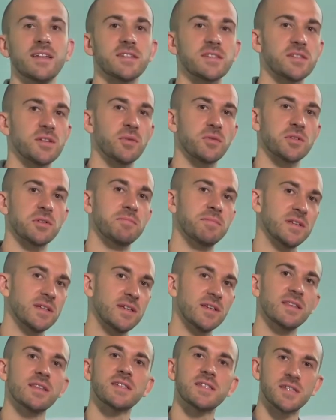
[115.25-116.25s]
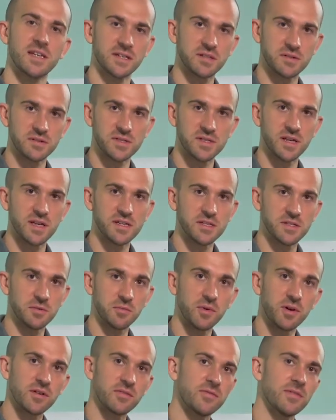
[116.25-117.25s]
so to begin this exercise, you'll
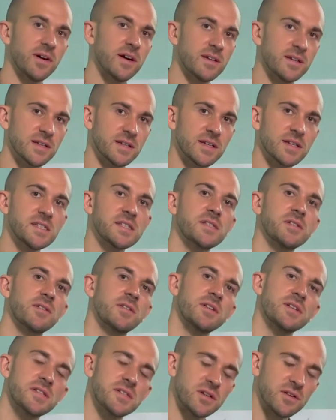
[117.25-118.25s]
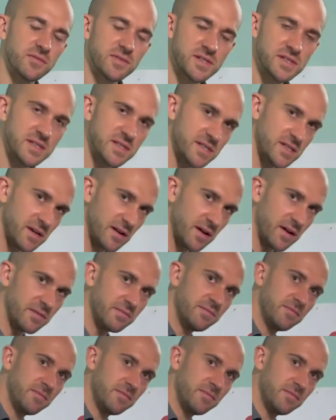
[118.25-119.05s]
want to find a nice sturdy surface to sit on,